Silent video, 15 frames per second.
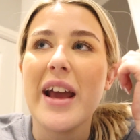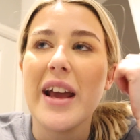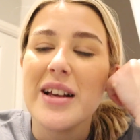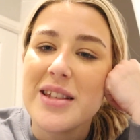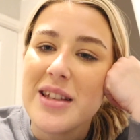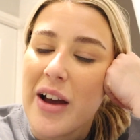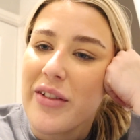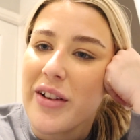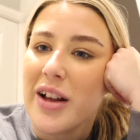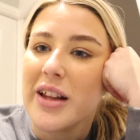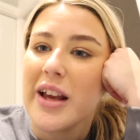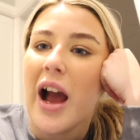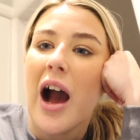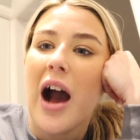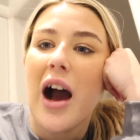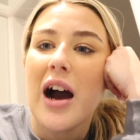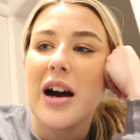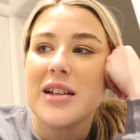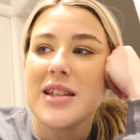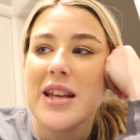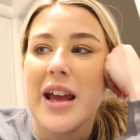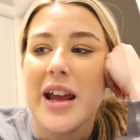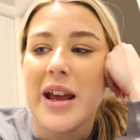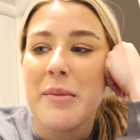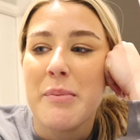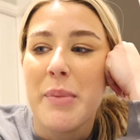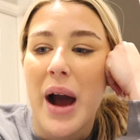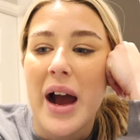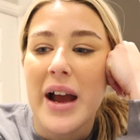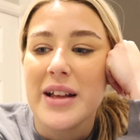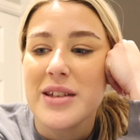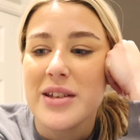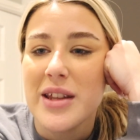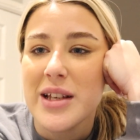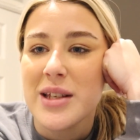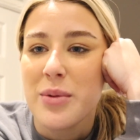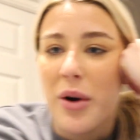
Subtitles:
it's definitely hard saying bye to this